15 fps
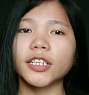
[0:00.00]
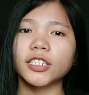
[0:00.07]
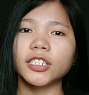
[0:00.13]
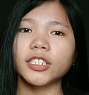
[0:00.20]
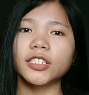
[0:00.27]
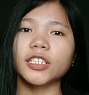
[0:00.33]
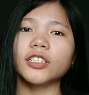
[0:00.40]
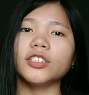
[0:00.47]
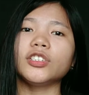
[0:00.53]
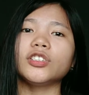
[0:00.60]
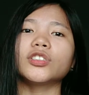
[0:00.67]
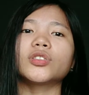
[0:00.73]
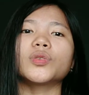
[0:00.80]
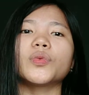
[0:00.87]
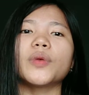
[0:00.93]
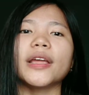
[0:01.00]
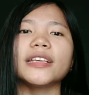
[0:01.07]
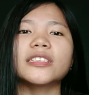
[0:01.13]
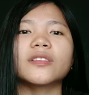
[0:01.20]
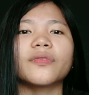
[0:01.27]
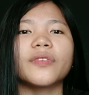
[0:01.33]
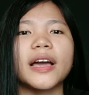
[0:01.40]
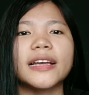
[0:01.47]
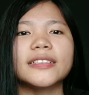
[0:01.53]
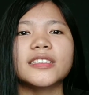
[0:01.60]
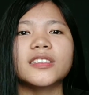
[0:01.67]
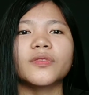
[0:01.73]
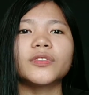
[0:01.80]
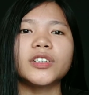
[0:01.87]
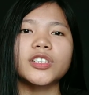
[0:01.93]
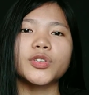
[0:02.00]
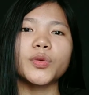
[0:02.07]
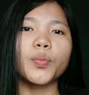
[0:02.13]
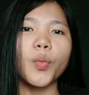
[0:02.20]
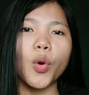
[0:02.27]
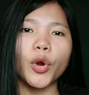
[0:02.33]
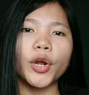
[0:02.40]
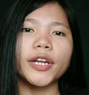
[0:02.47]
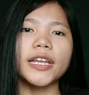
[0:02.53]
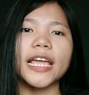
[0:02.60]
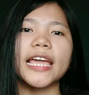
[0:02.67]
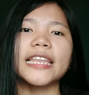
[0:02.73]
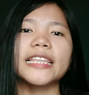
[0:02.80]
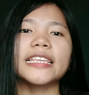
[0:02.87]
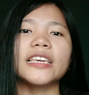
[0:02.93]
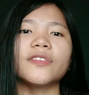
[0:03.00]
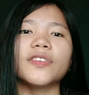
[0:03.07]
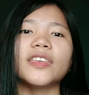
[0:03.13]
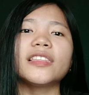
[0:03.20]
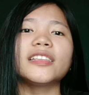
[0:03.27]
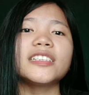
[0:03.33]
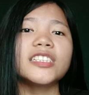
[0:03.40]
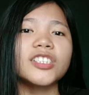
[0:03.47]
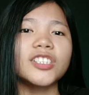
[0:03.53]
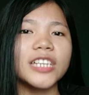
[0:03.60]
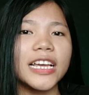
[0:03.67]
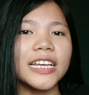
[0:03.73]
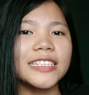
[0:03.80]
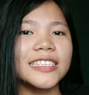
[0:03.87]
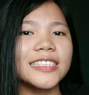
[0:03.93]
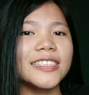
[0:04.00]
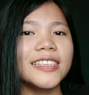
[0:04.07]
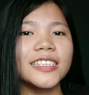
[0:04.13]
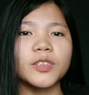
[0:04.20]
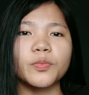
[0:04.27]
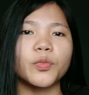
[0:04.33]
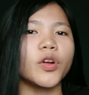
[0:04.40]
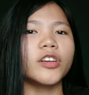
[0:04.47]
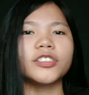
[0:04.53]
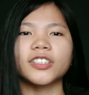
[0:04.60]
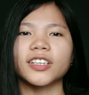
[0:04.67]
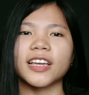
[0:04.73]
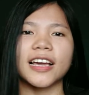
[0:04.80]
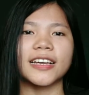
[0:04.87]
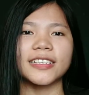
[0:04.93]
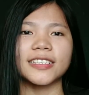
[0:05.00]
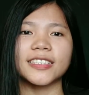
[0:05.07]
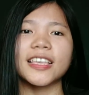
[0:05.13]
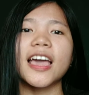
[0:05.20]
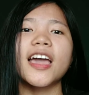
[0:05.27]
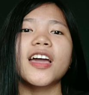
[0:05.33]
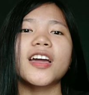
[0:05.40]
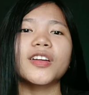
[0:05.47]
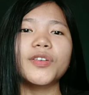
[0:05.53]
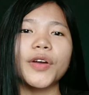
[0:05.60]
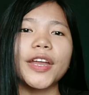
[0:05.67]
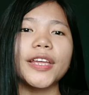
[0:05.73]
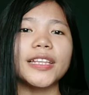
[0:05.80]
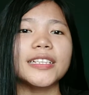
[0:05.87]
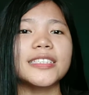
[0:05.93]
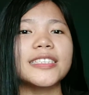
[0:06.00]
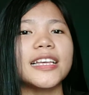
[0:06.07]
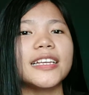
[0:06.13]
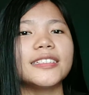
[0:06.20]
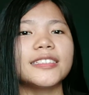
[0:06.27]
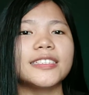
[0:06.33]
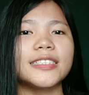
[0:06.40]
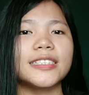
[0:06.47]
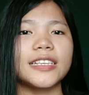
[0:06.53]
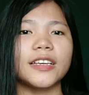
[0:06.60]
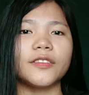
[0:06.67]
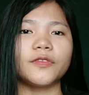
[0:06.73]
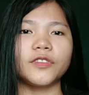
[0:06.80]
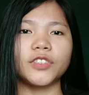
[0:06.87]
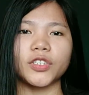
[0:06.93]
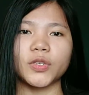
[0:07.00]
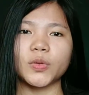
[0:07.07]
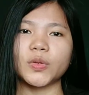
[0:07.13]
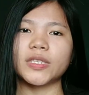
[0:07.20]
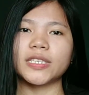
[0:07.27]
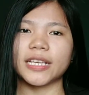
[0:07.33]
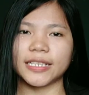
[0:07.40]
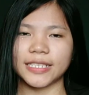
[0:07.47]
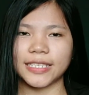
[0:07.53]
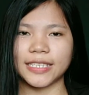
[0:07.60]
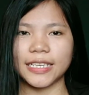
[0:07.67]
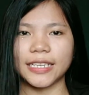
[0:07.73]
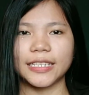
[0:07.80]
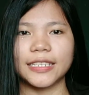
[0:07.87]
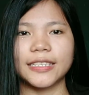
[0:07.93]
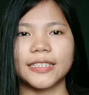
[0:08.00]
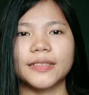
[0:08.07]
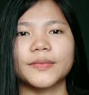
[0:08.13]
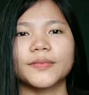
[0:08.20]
and continue to raise funds for support, and given this chance, this project has great incentive to succeed.